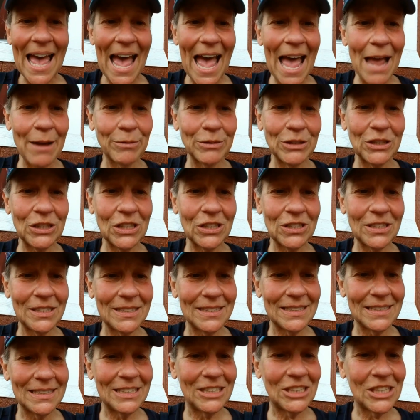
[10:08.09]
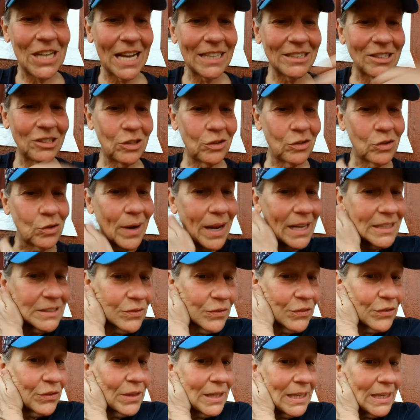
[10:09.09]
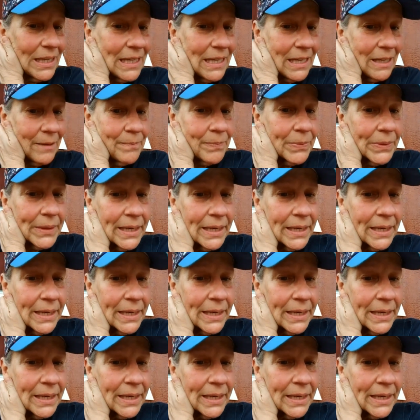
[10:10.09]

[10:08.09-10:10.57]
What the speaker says: I would suggest you transfer the,